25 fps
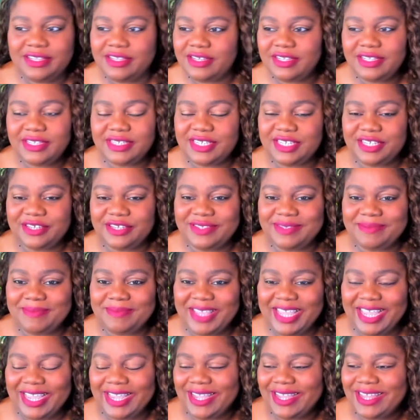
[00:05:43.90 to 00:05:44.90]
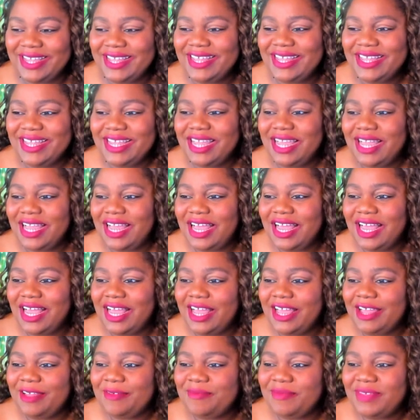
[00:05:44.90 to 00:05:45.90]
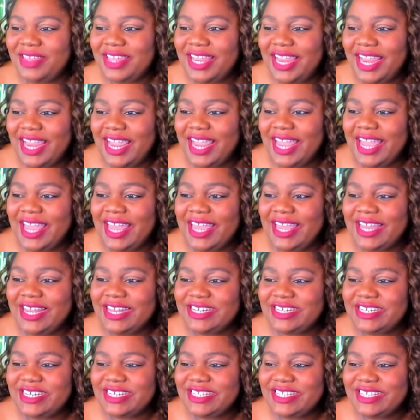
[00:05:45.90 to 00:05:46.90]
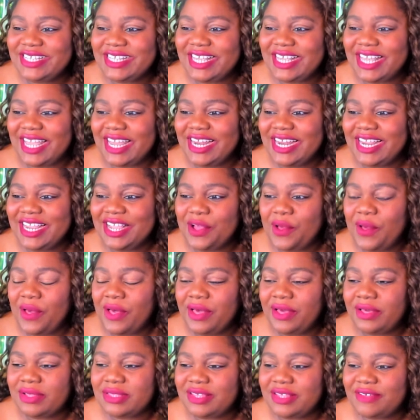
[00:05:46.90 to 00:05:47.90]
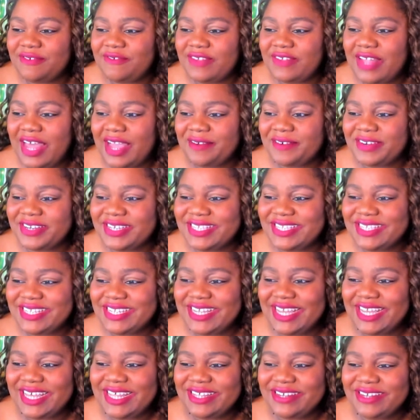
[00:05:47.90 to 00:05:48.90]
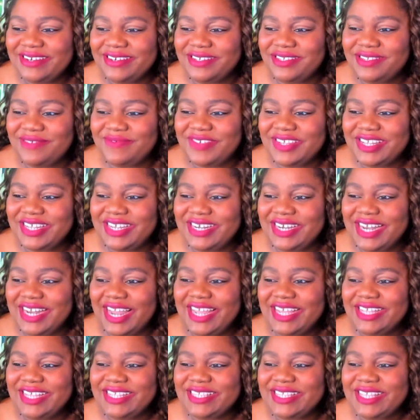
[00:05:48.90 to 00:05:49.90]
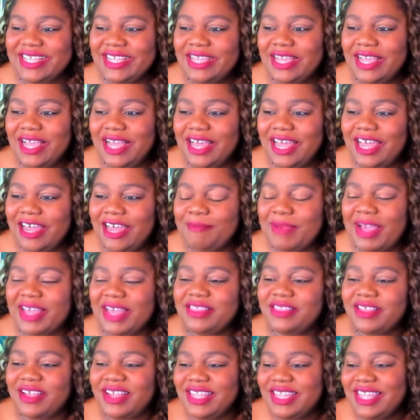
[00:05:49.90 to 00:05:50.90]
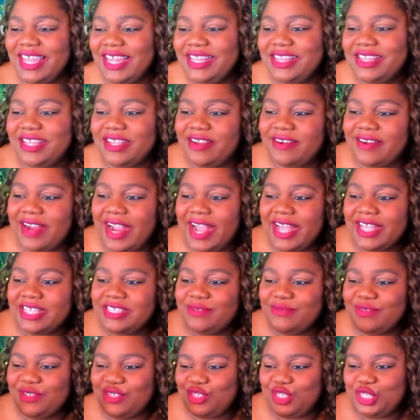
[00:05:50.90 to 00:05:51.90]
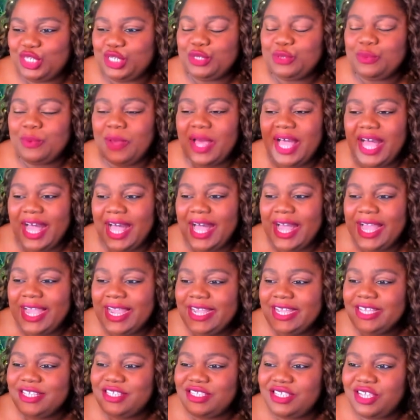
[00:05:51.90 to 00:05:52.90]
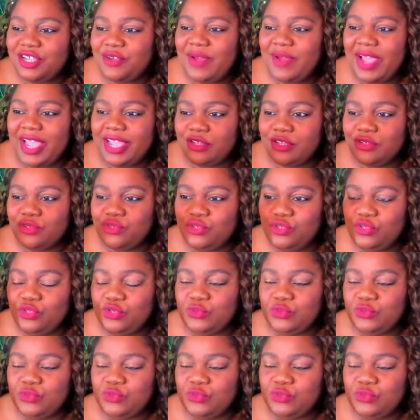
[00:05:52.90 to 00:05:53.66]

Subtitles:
Excuse me. And just getting all the flowers together is really nice. I thought like the grass was too high, so I used